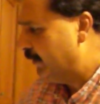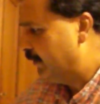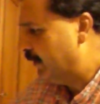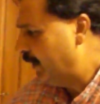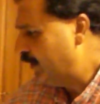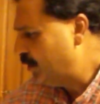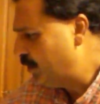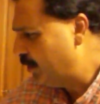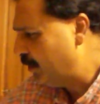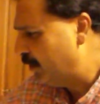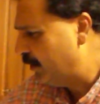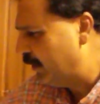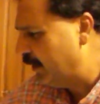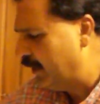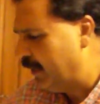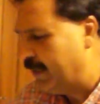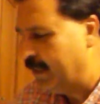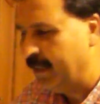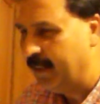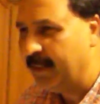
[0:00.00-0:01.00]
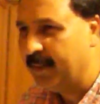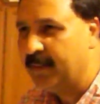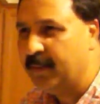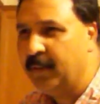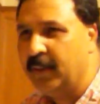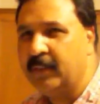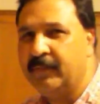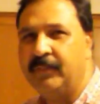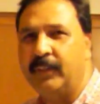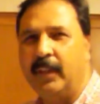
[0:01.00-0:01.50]
This should
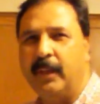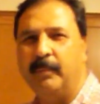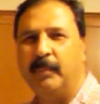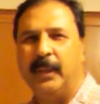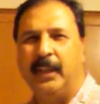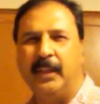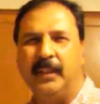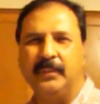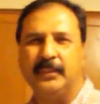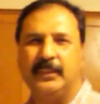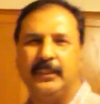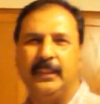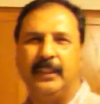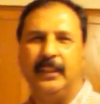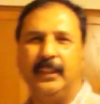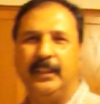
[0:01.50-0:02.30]
cook for about